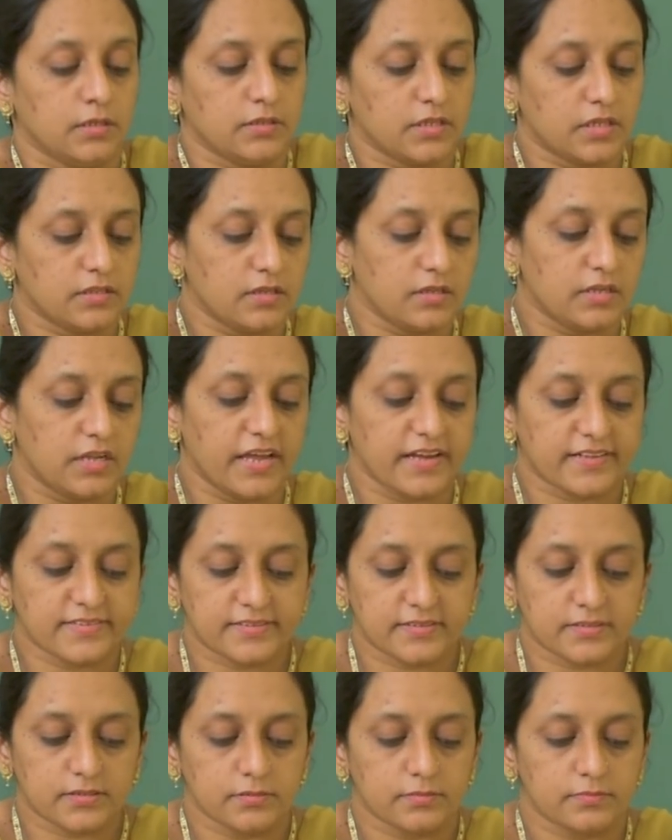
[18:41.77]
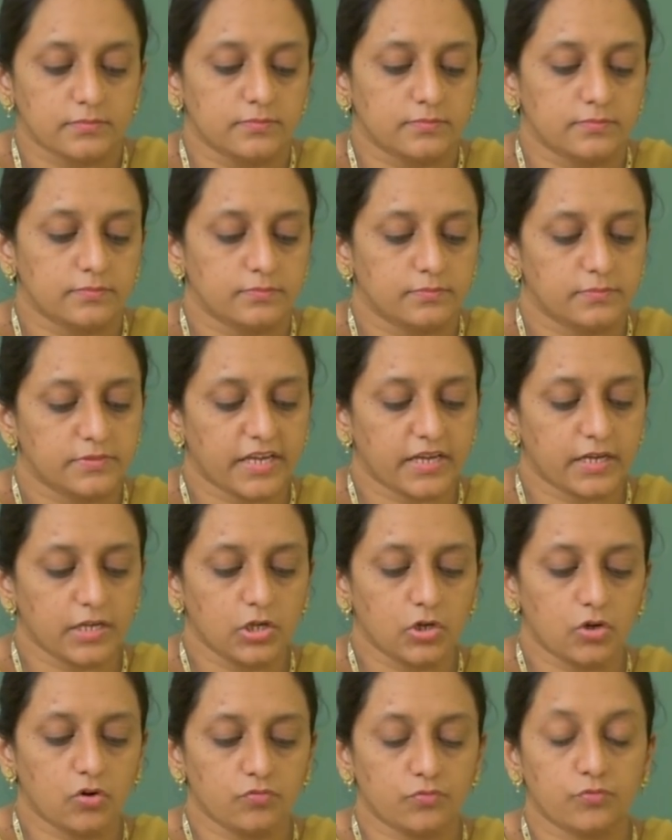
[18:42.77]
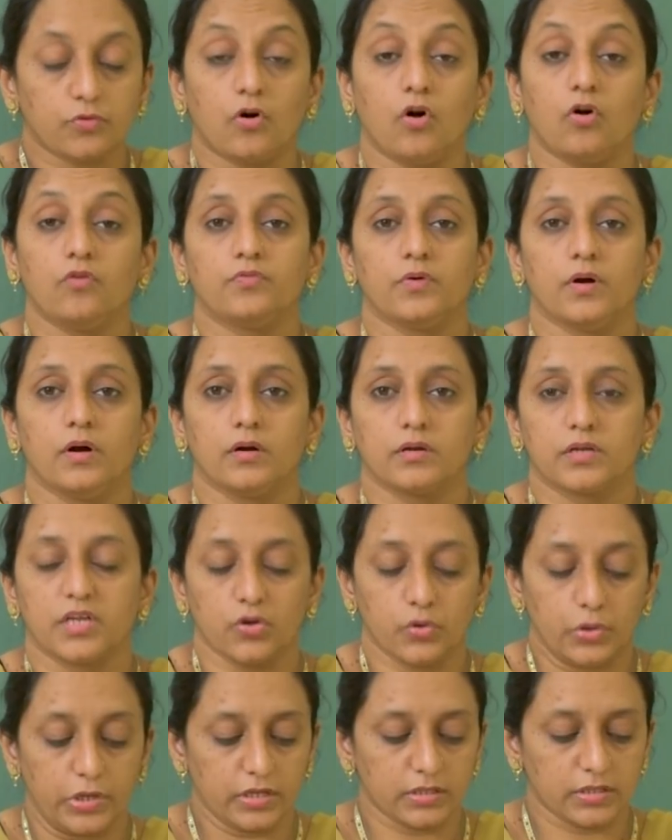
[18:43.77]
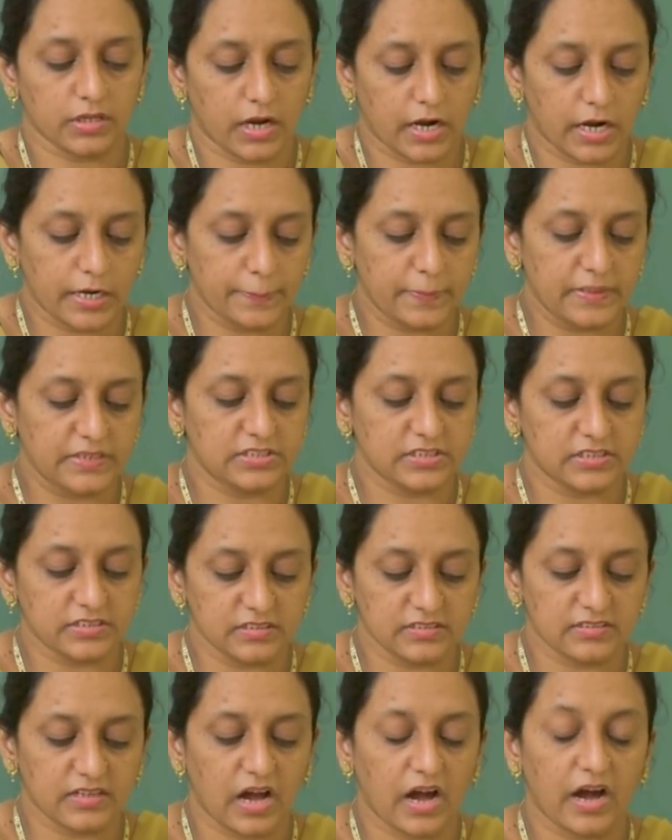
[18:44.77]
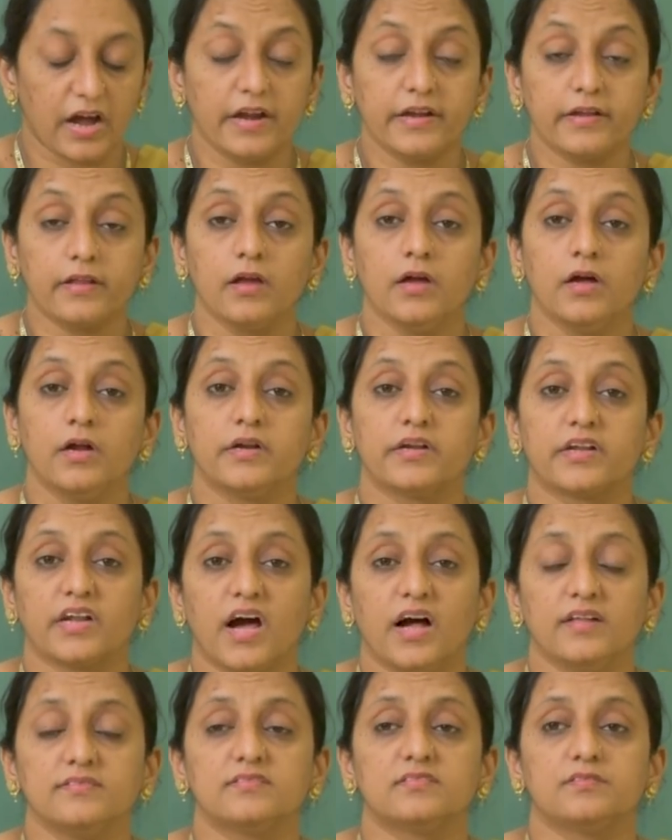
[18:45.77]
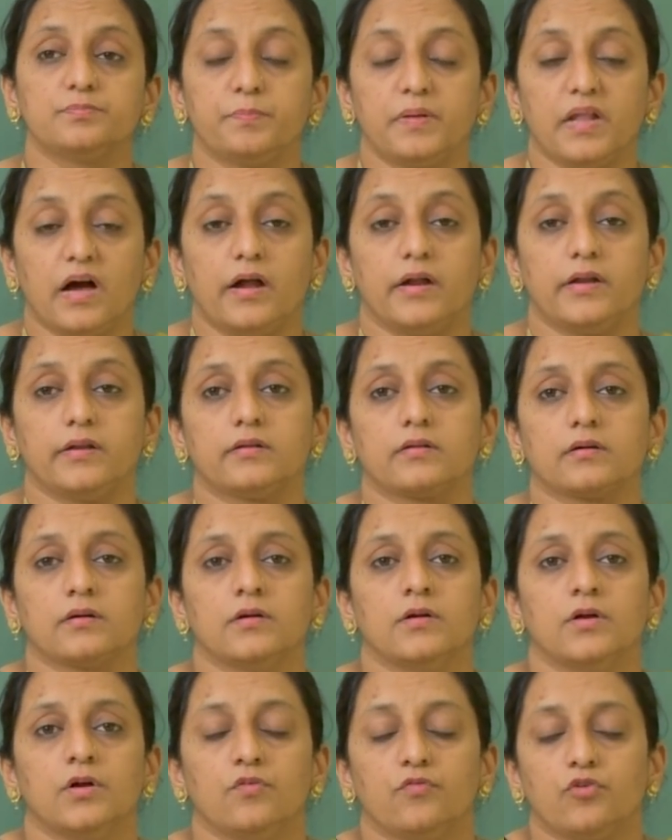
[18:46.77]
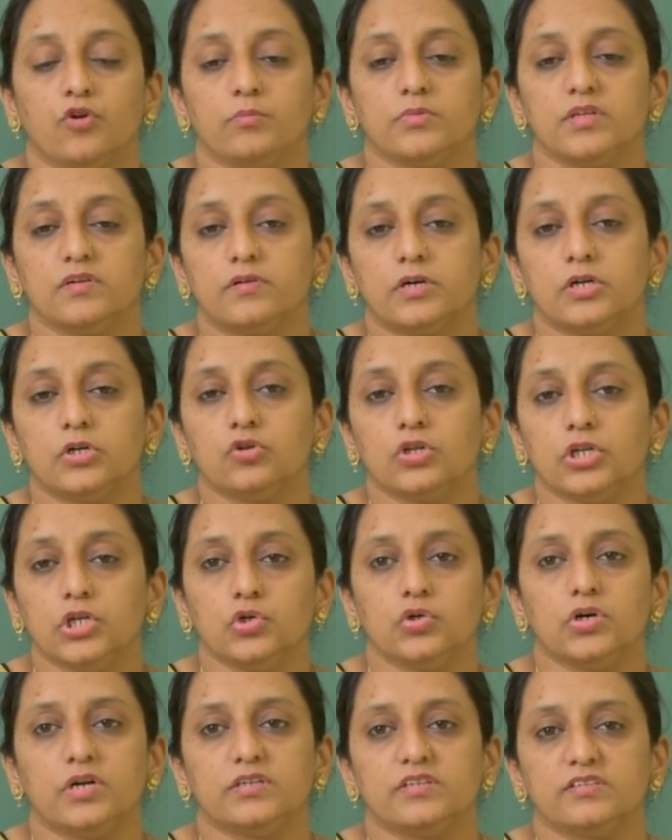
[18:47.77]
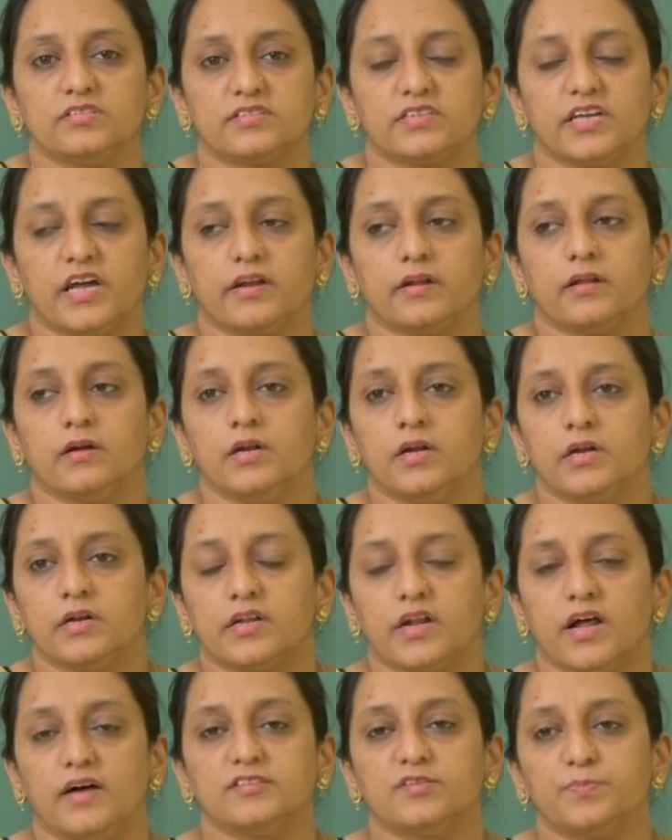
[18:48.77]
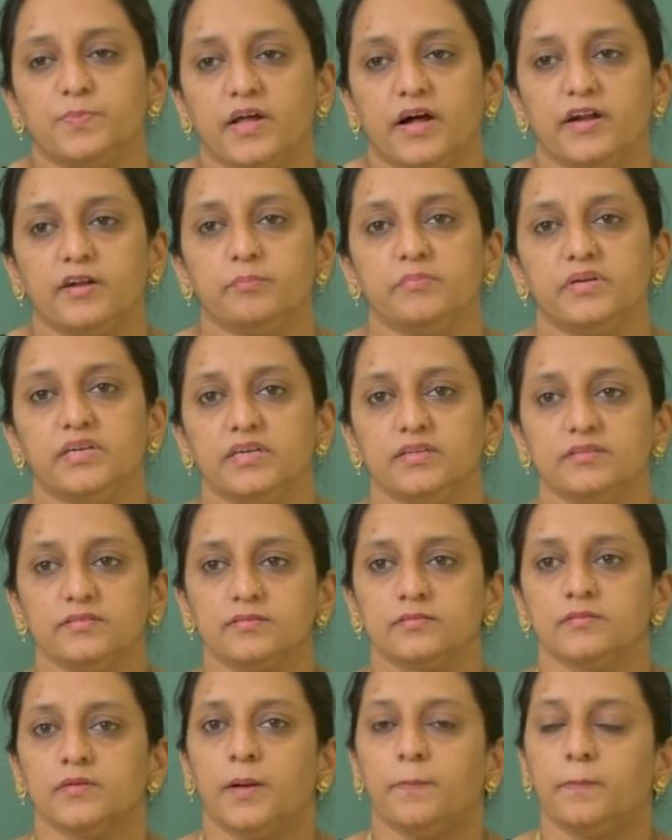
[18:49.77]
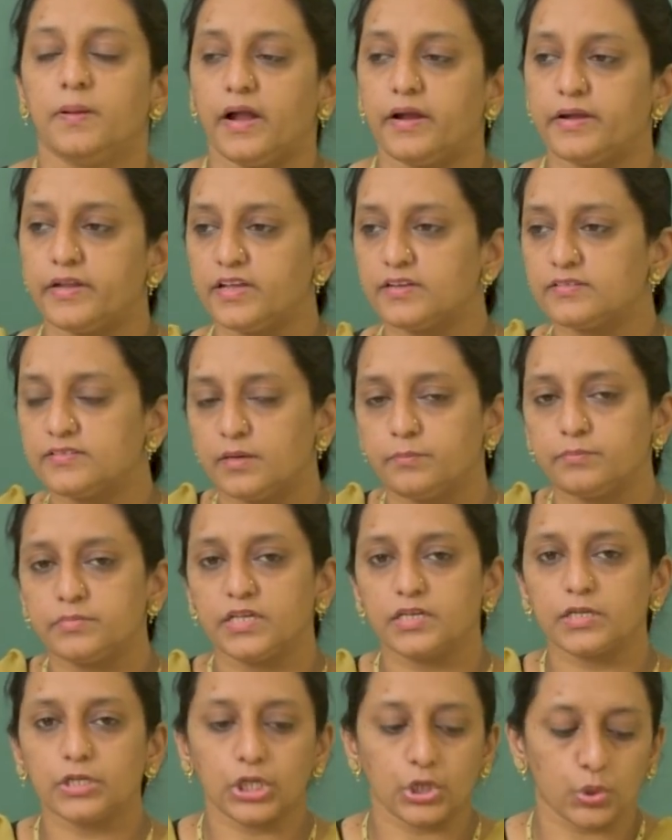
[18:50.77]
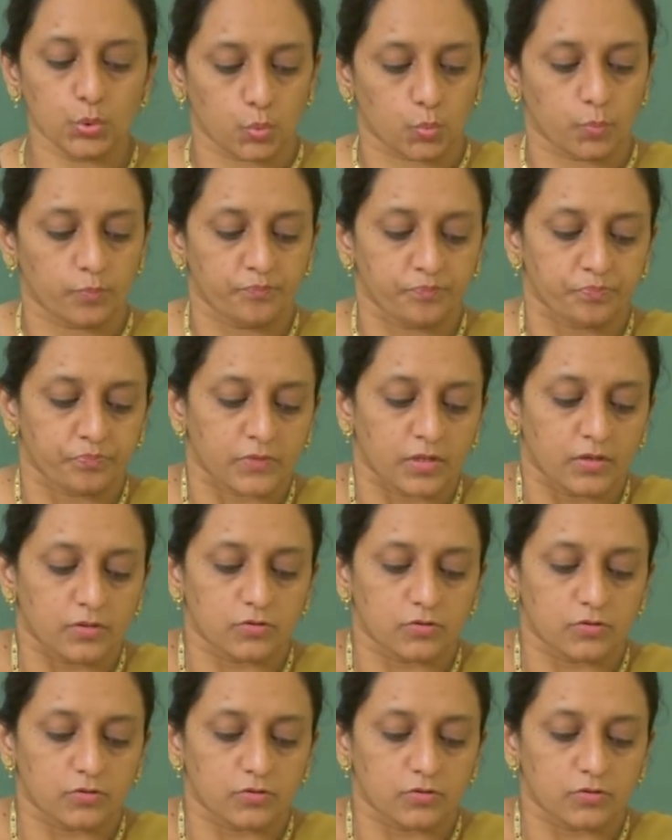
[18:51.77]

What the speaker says: Then the next technique of curing the heart patient is heart transplant. From the word only you understand. Transplant means planting something new.